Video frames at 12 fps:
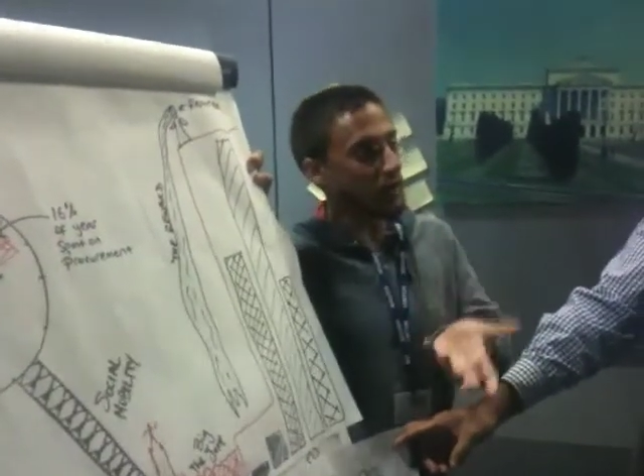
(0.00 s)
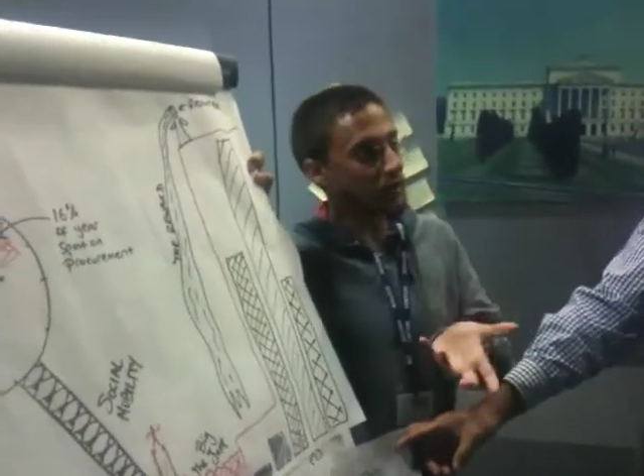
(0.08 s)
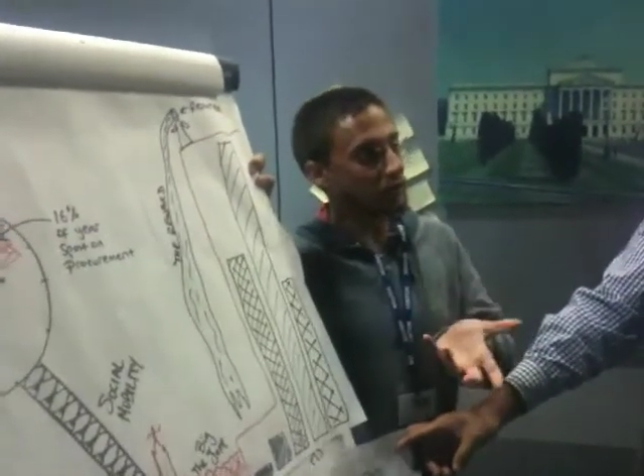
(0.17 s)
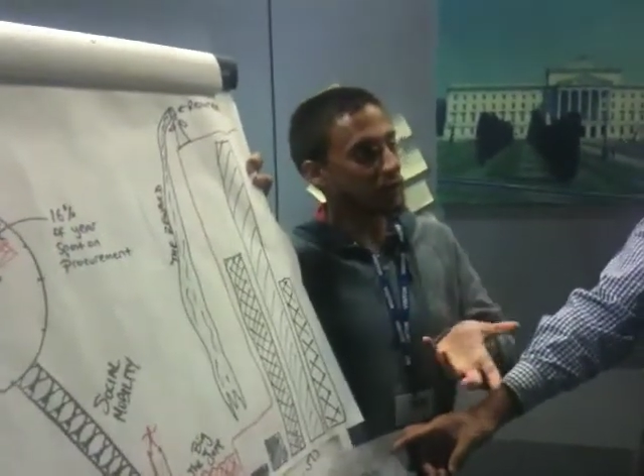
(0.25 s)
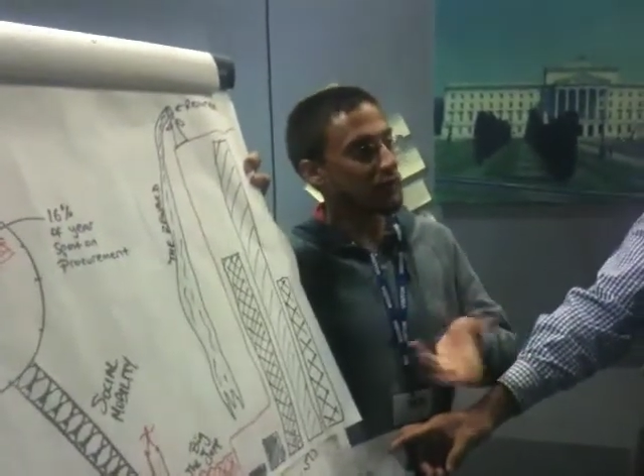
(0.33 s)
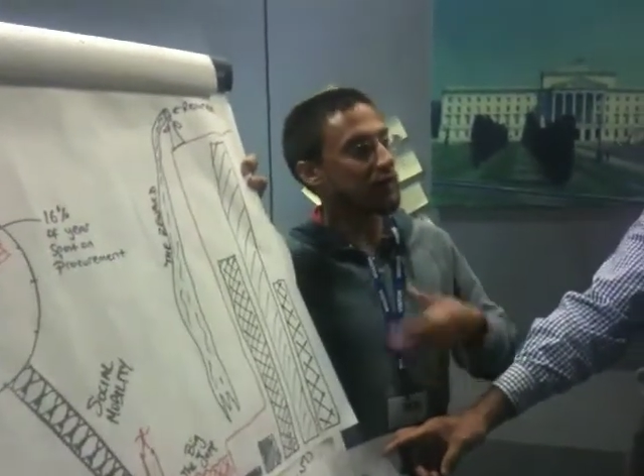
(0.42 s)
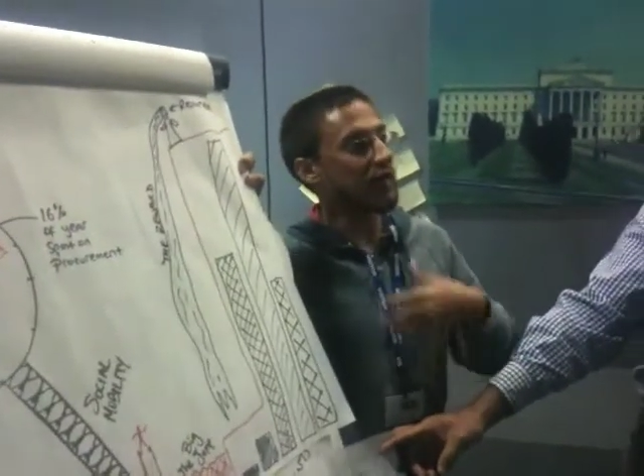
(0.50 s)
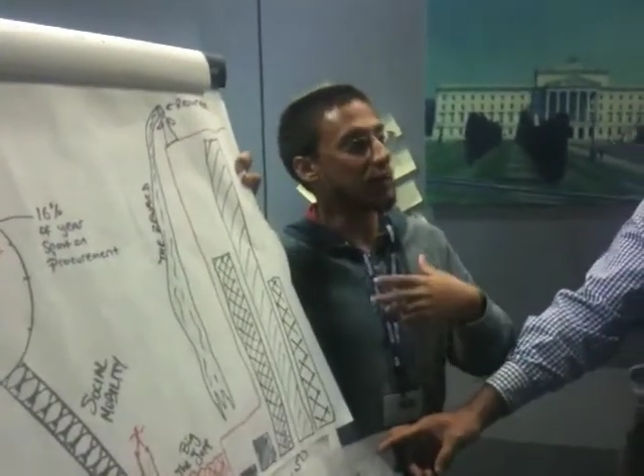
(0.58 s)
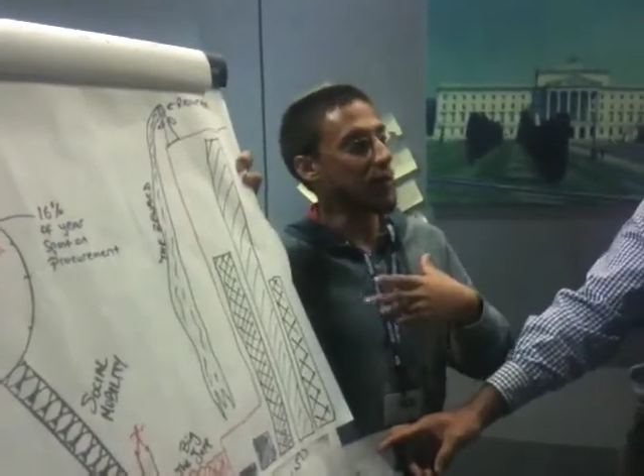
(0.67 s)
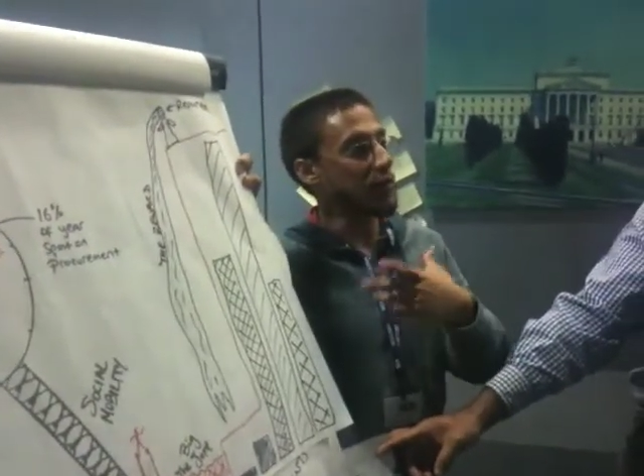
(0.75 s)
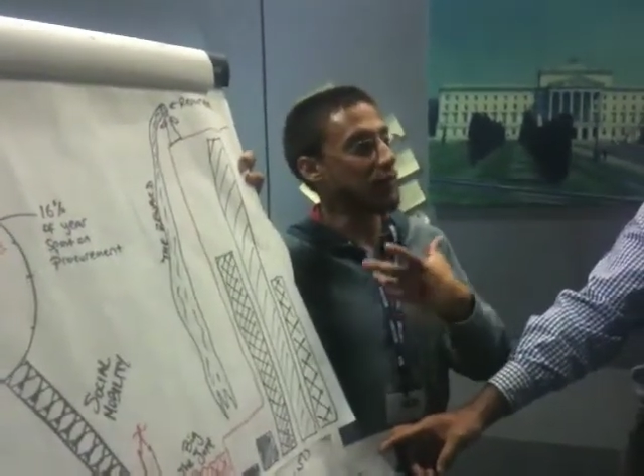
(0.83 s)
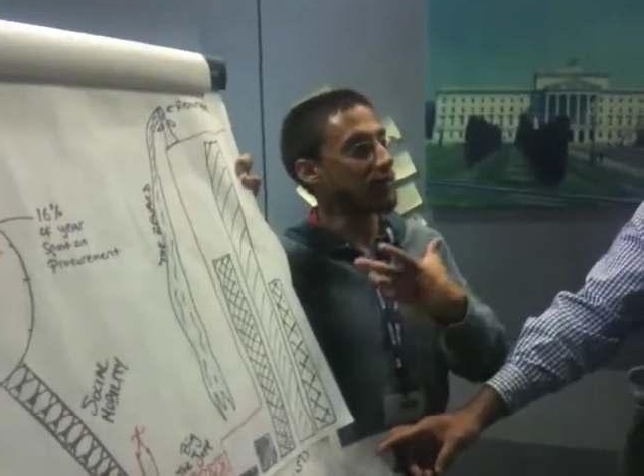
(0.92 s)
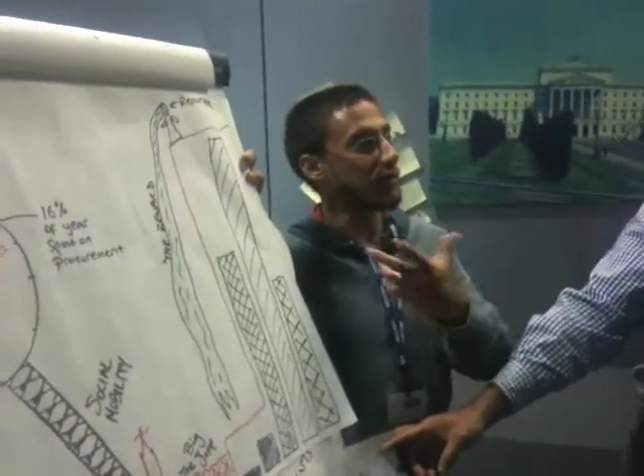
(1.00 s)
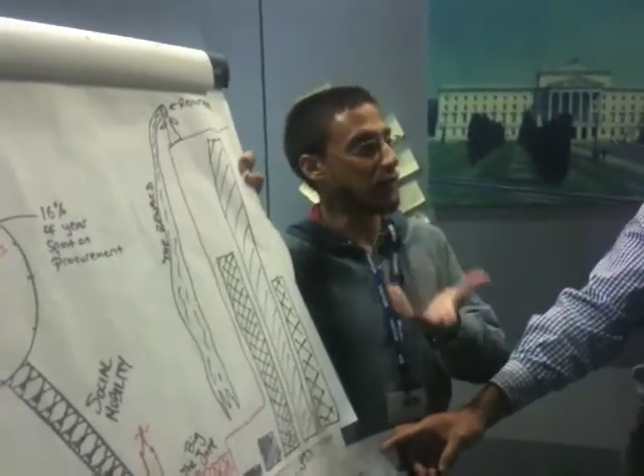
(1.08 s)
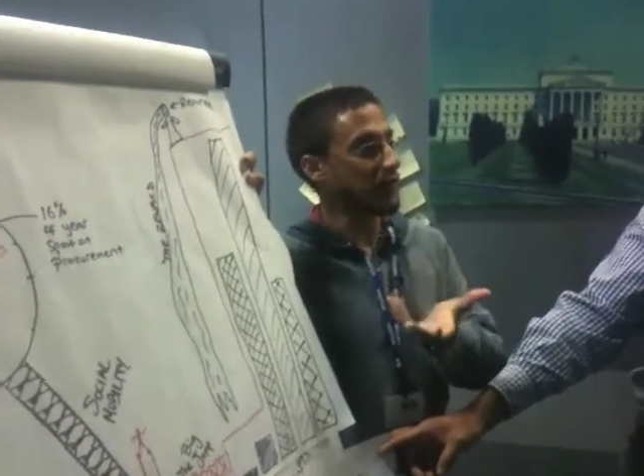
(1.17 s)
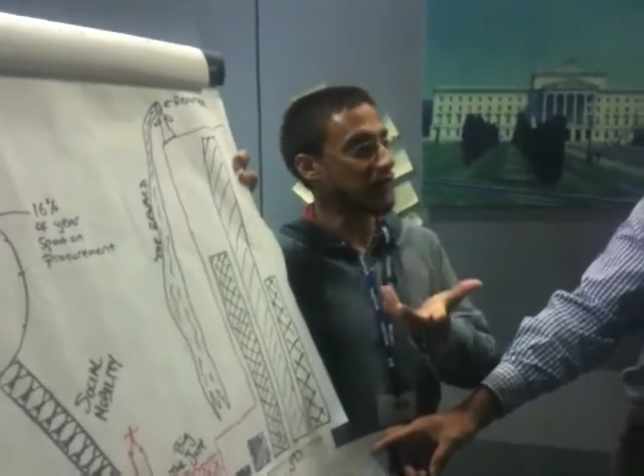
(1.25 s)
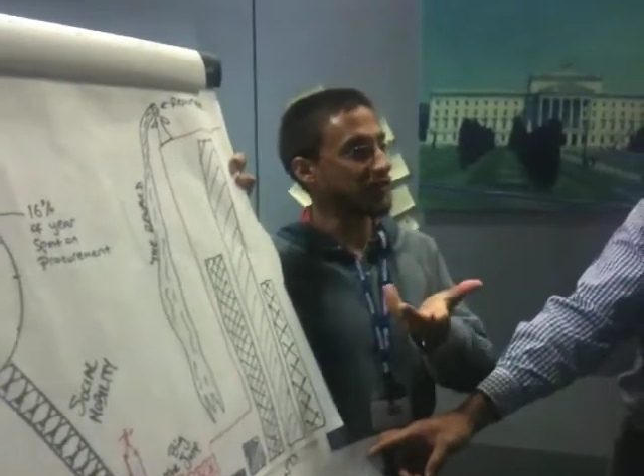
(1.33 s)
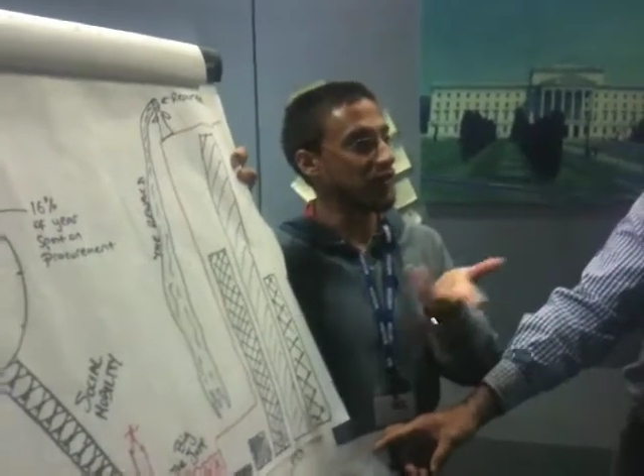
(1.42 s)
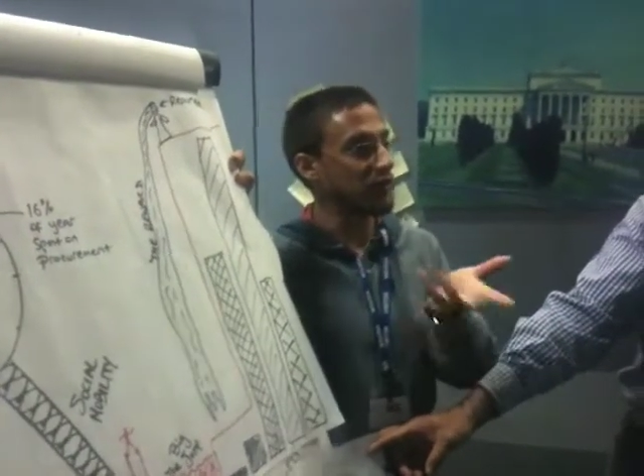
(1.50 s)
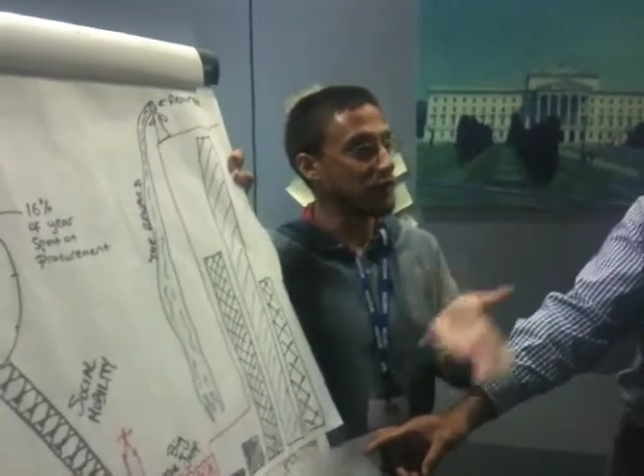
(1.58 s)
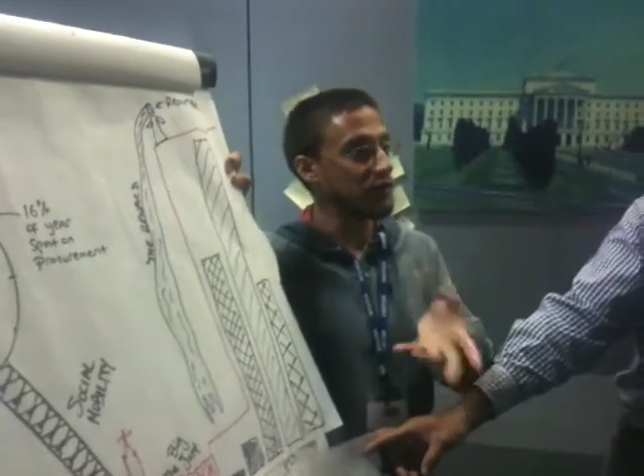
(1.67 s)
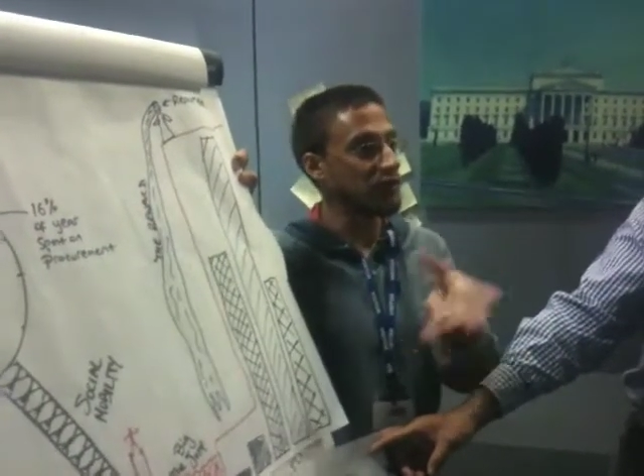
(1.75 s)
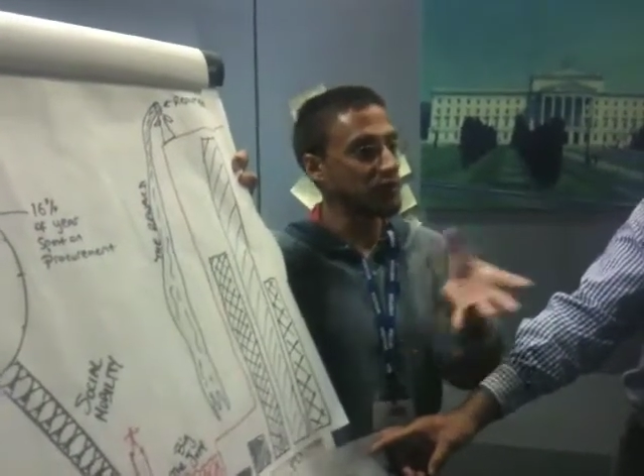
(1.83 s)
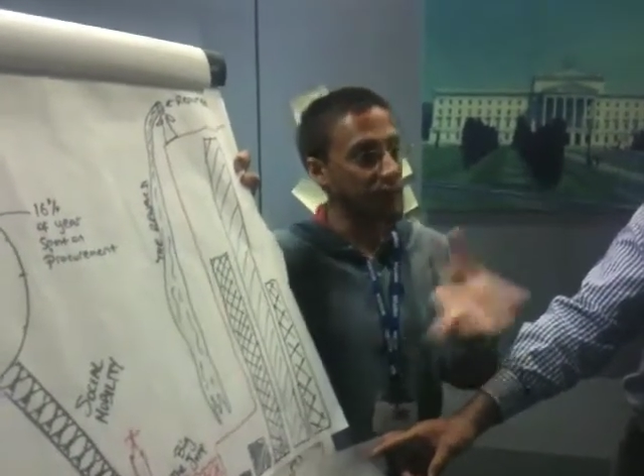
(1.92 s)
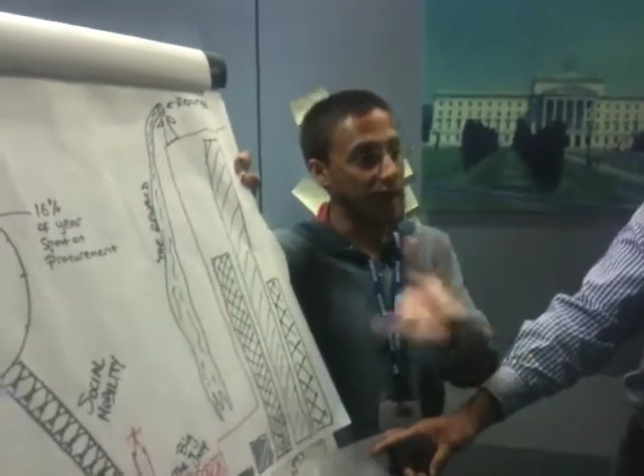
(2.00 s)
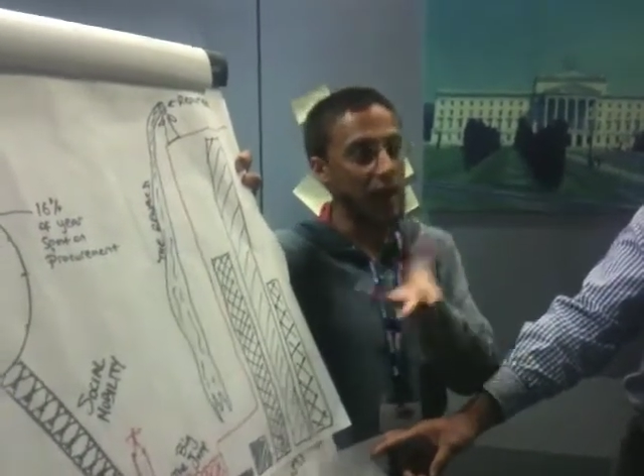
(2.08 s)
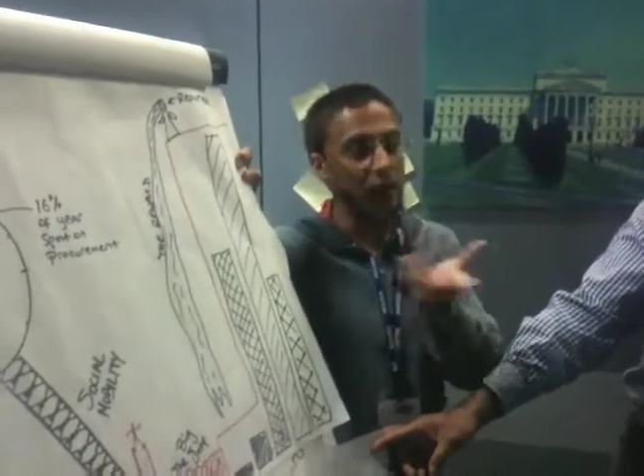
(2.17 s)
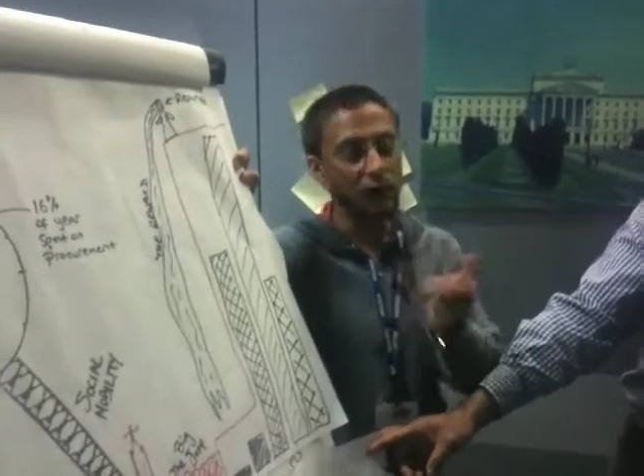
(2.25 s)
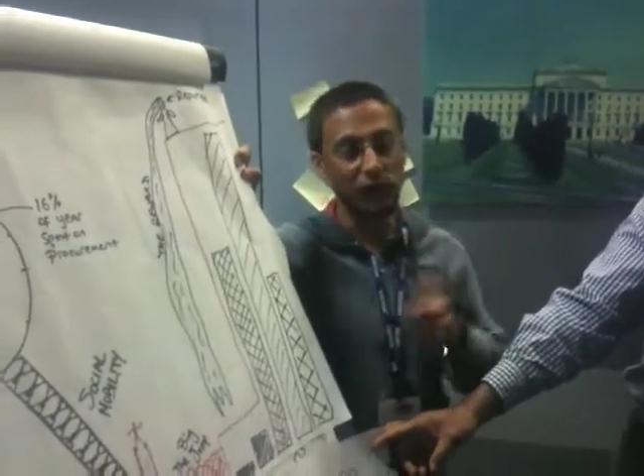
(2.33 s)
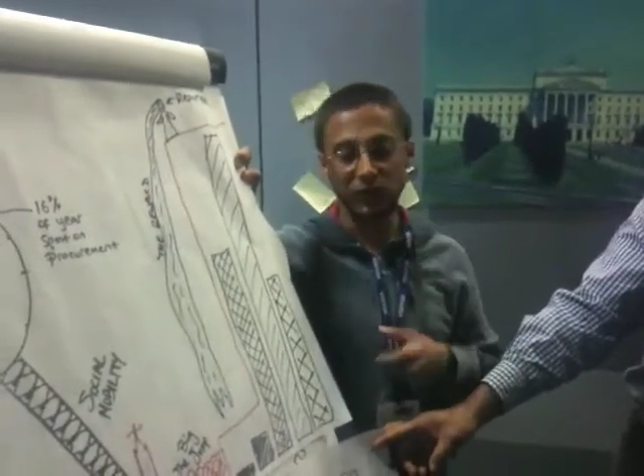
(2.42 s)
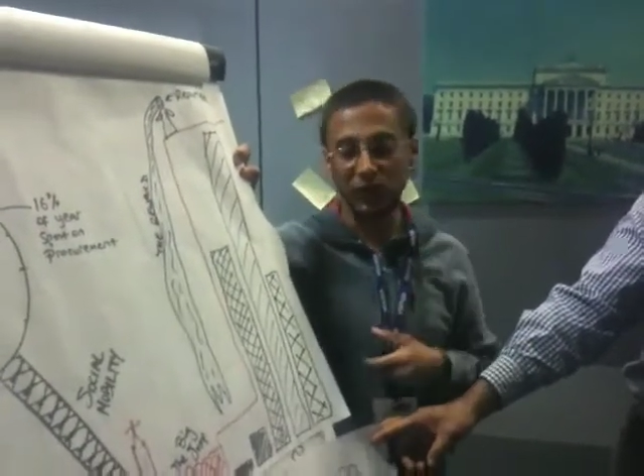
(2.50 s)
issues and maybe some of the solutions for how